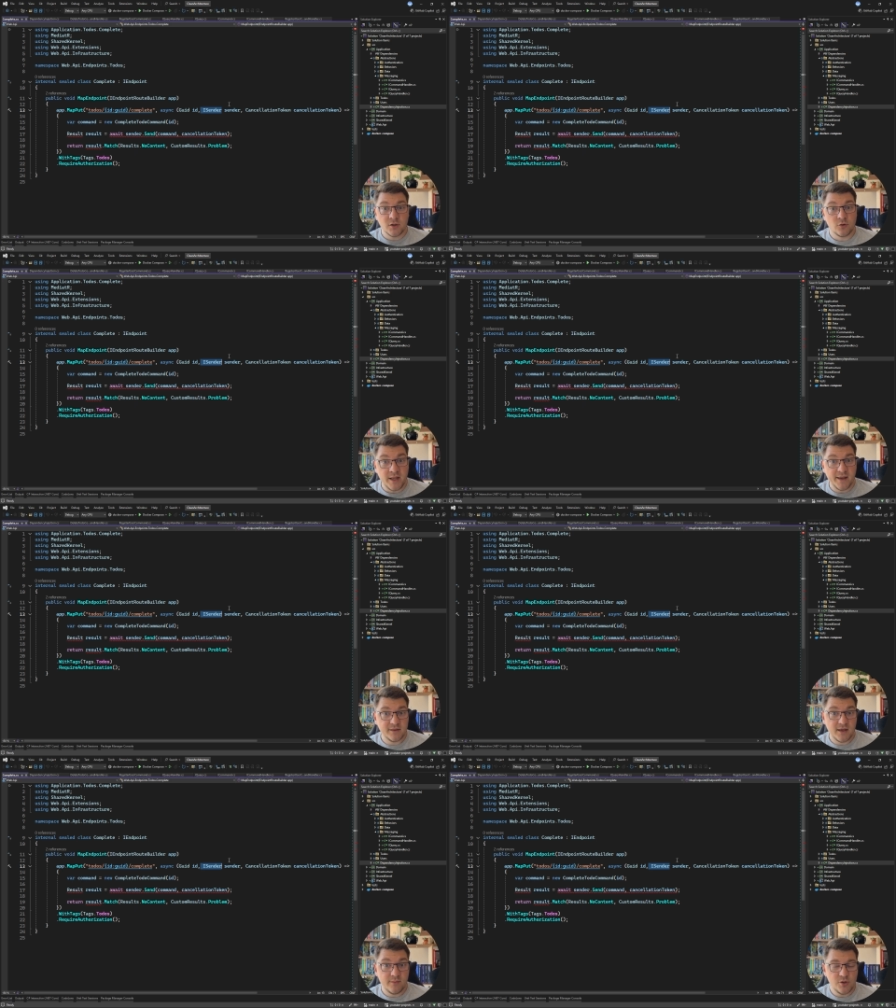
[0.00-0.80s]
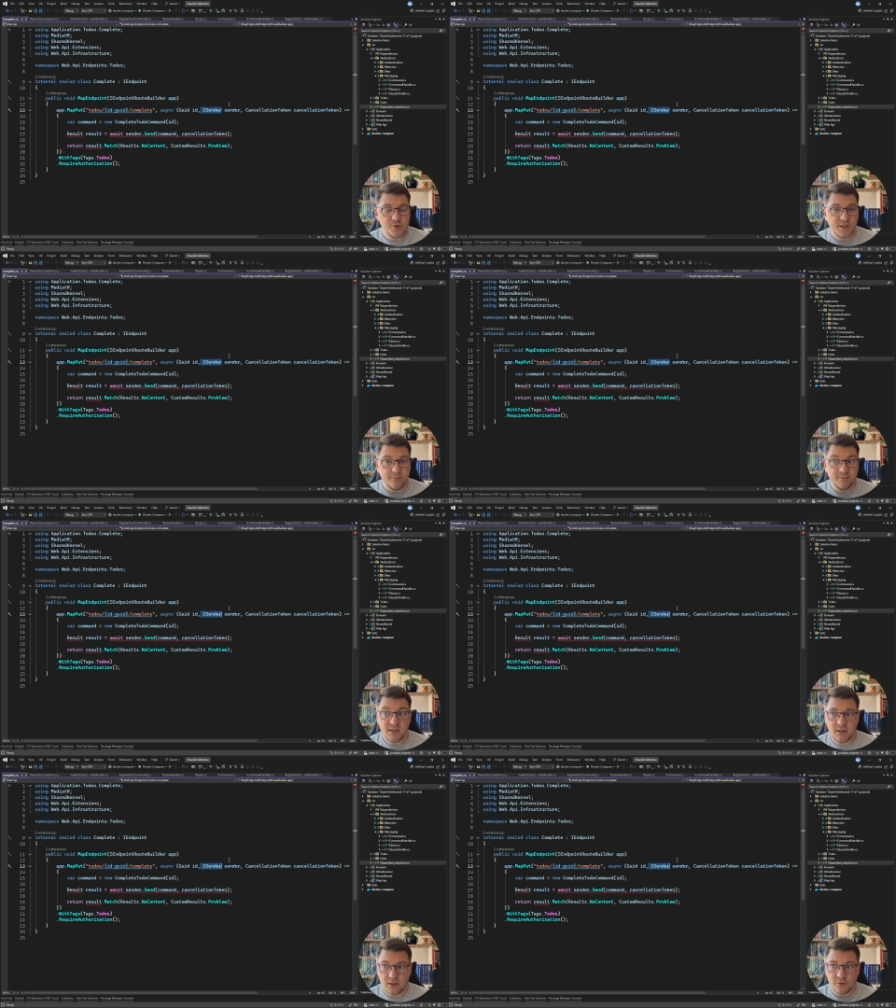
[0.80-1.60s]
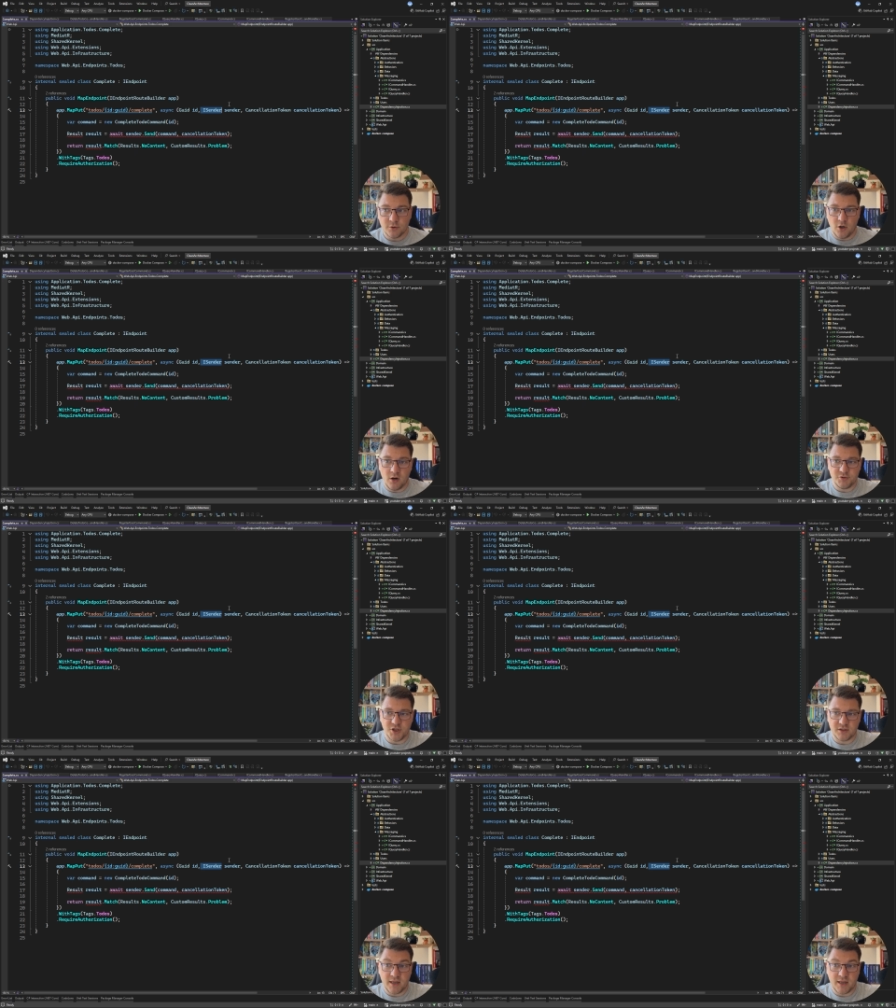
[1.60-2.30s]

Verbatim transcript: and connect them using a Mediator object.